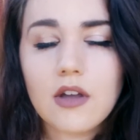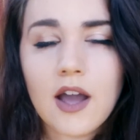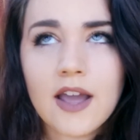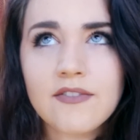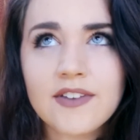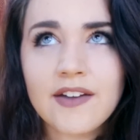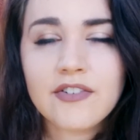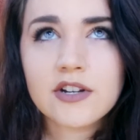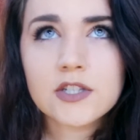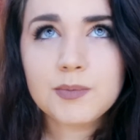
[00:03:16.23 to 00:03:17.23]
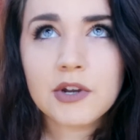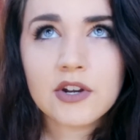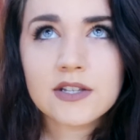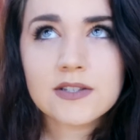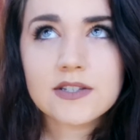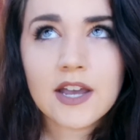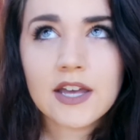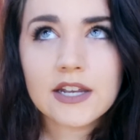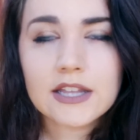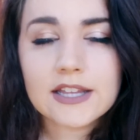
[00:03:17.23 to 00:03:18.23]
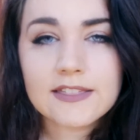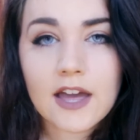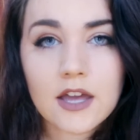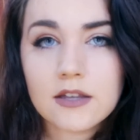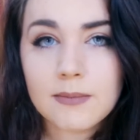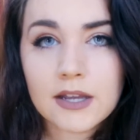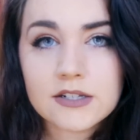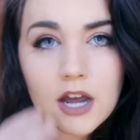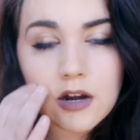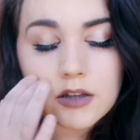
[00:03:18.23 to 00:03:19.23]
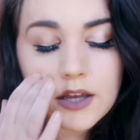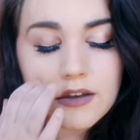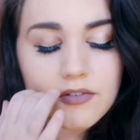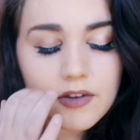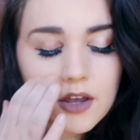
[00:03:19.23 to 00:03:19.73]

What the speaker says: I've never experienced a headache like that in my entire life.